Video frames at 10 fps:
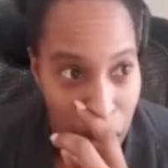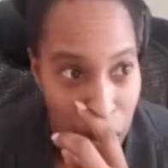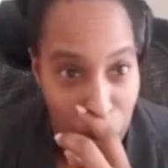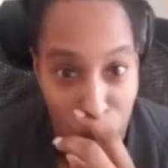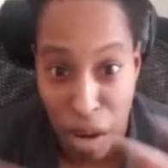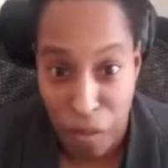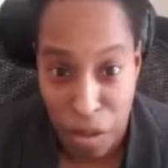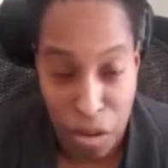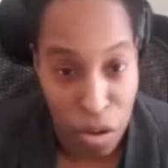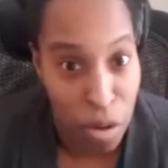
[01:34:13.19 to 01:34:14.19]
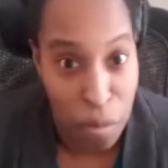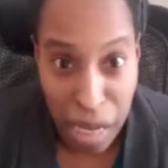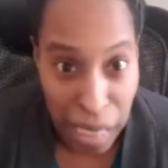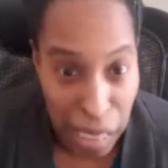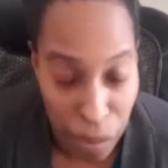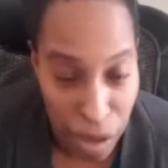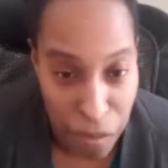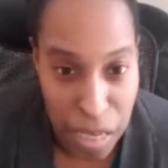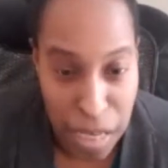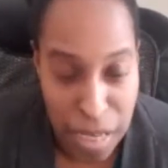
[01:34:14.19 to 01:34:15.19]
whatever your money, whatever
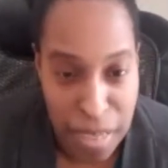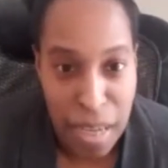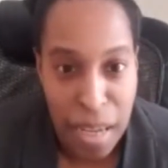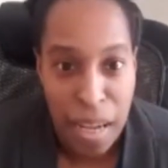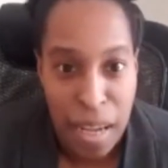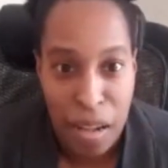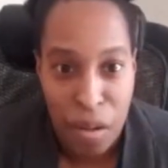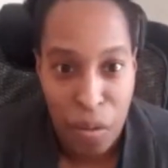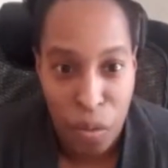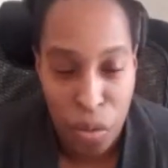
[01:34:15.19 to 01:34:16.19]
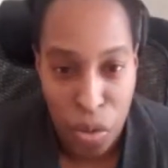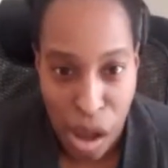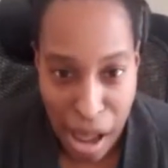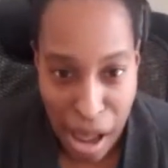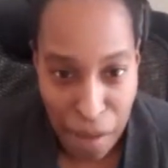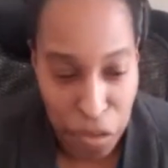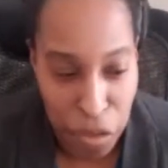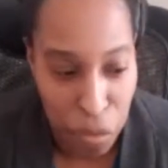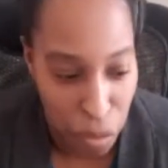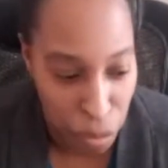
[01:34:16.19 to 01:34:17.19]
it is, you have
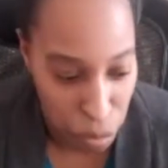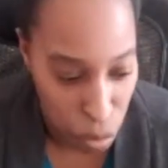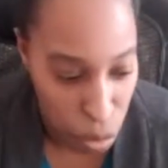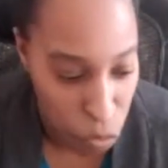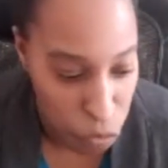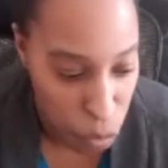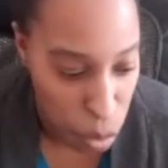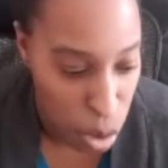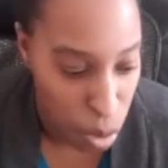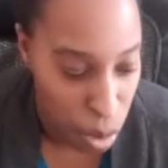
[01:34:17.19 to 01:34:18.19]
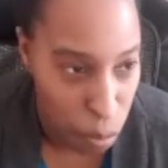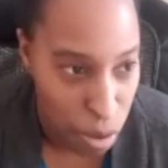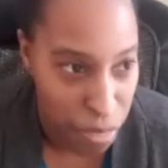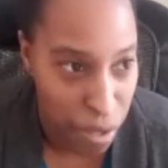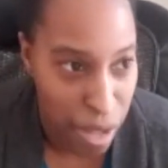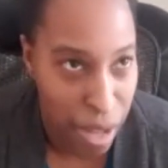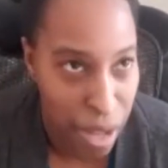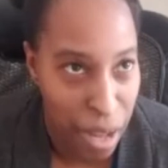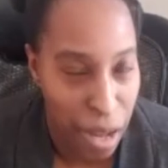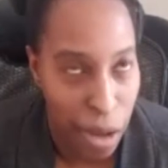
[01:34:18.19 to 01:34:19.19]
to move forward with
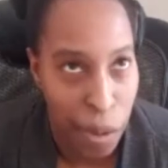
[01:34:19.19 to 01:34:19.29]
a